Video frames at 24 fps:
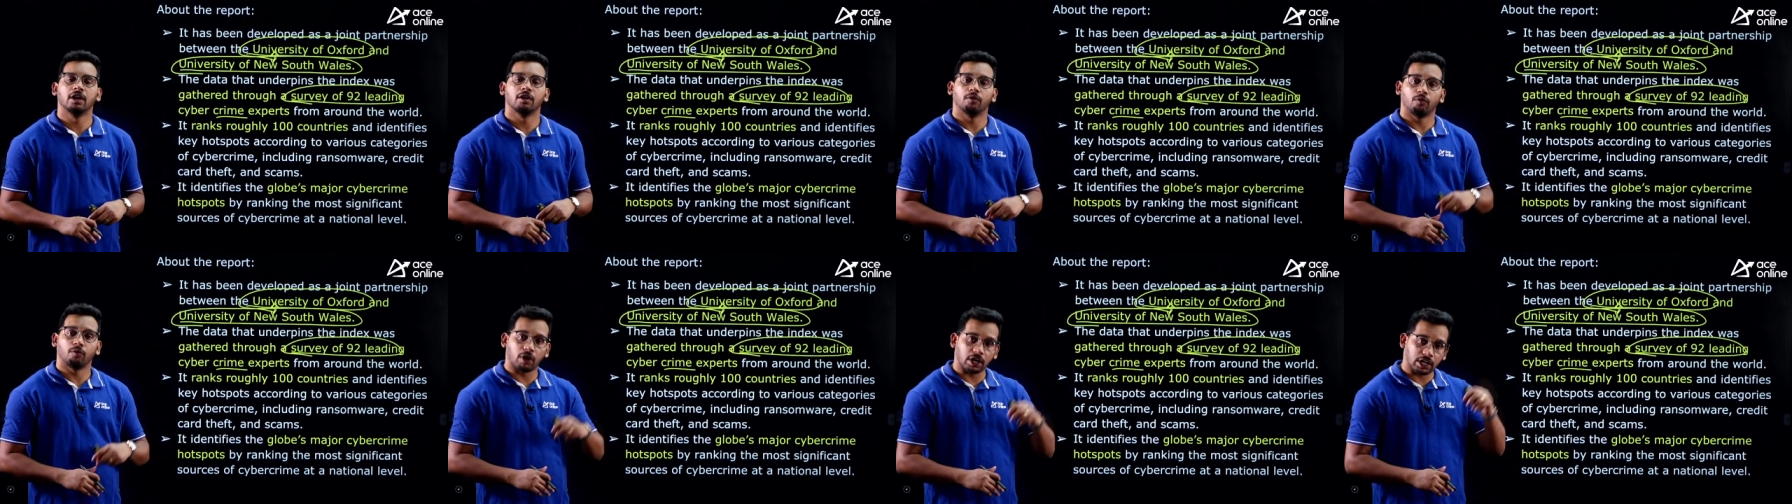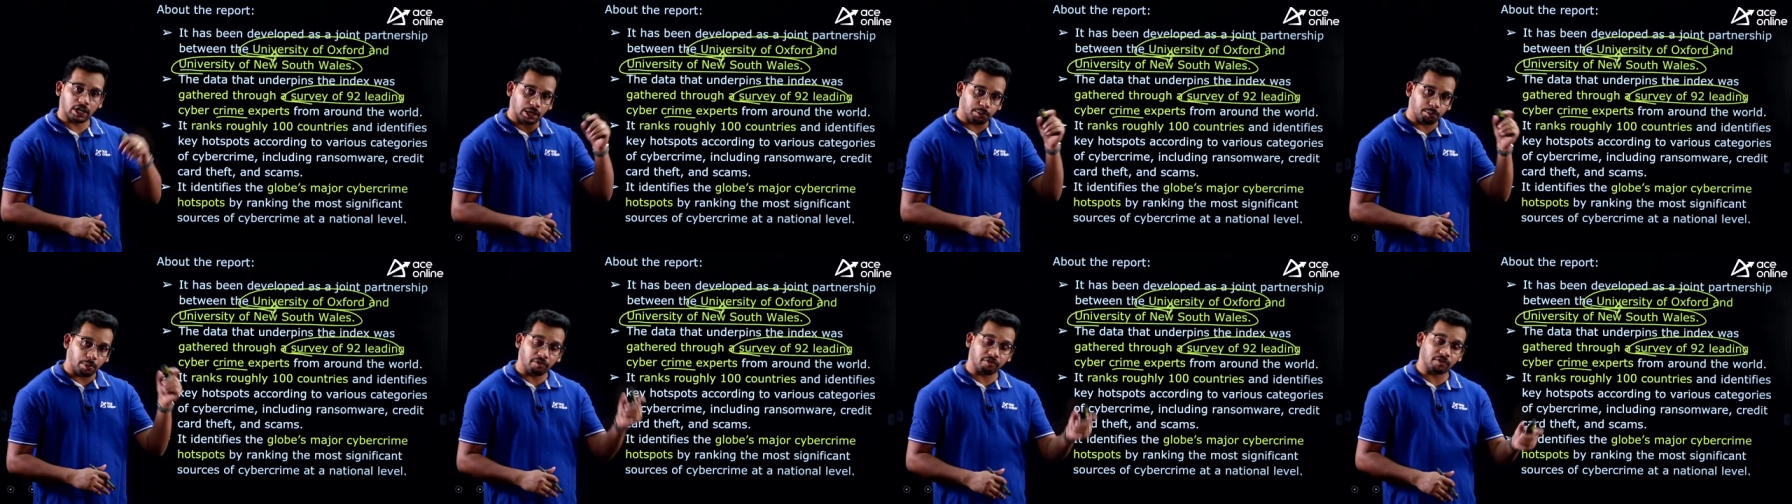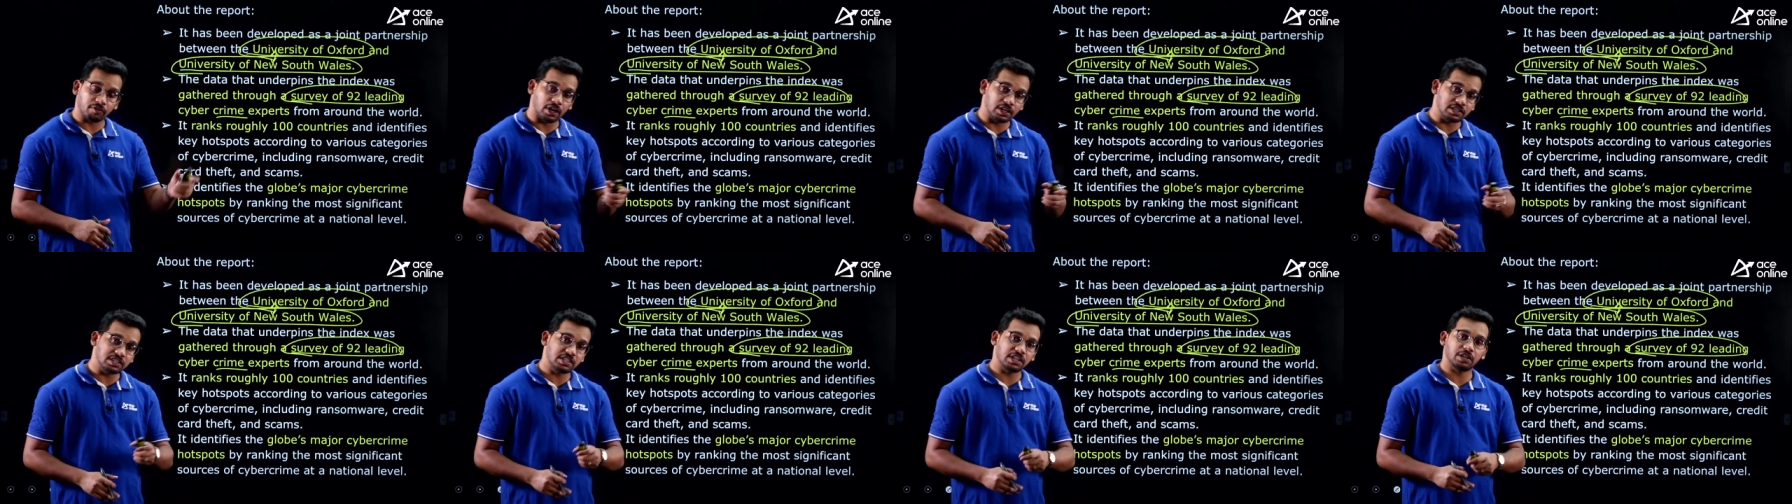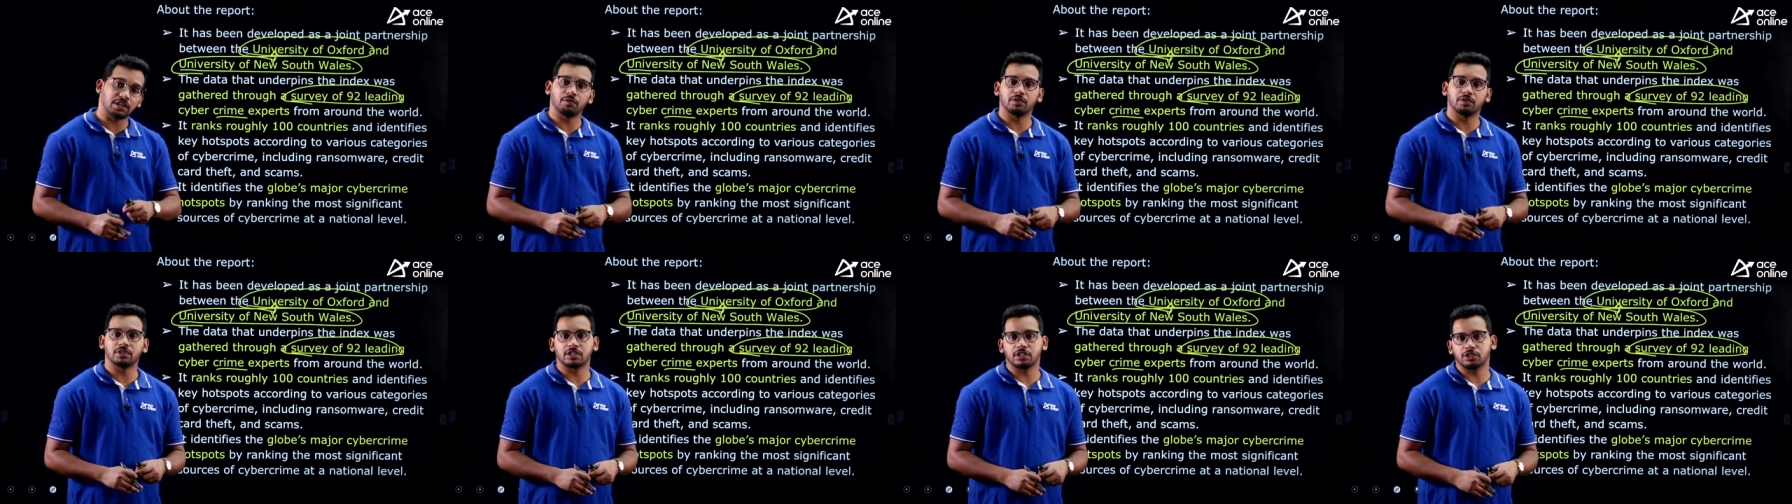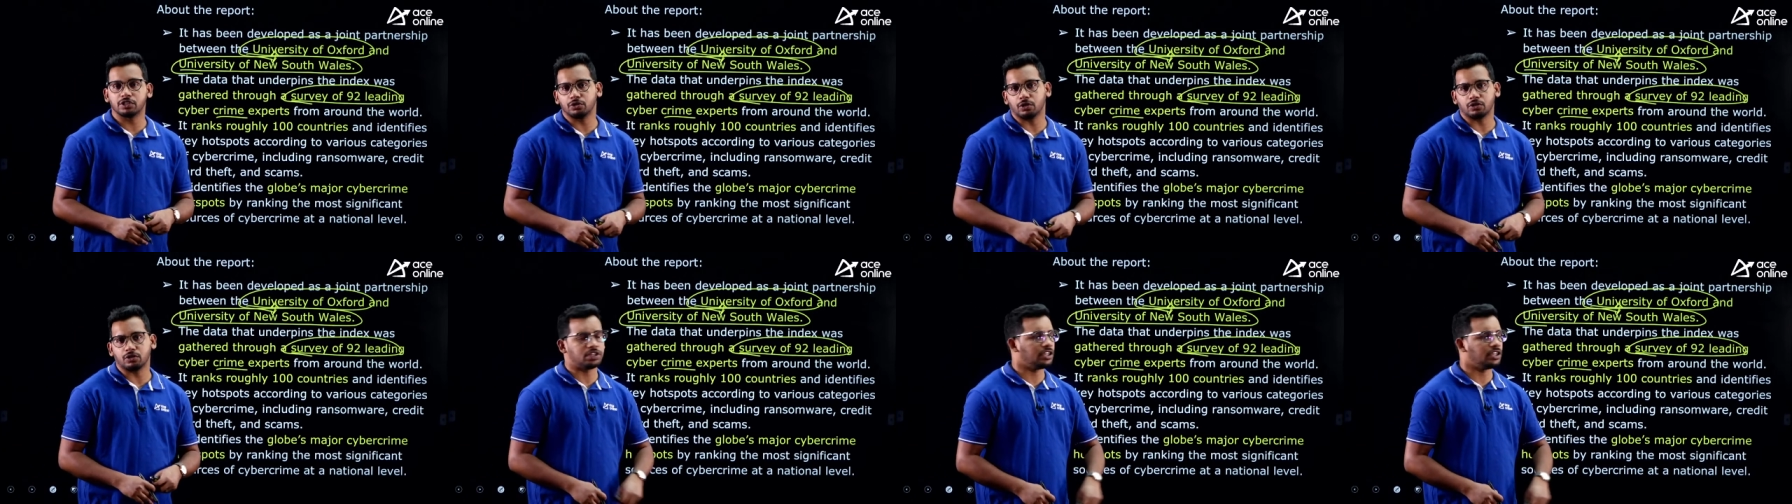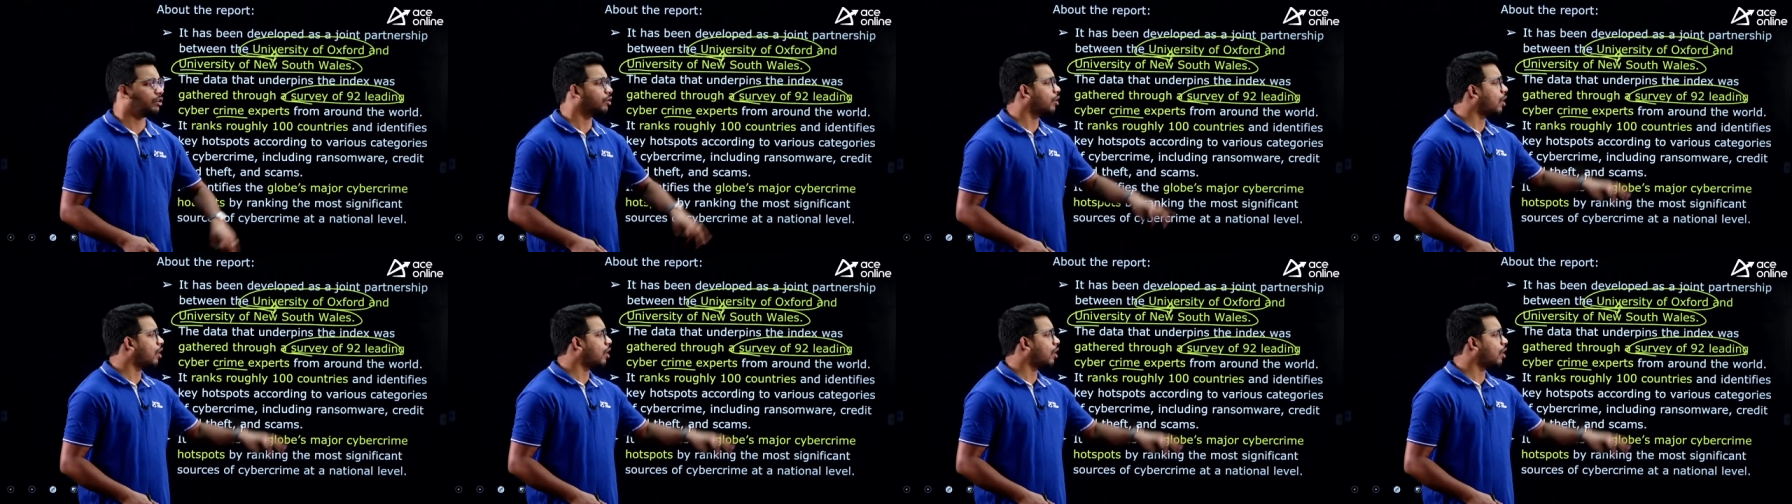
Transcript: What type of consequences you have seen?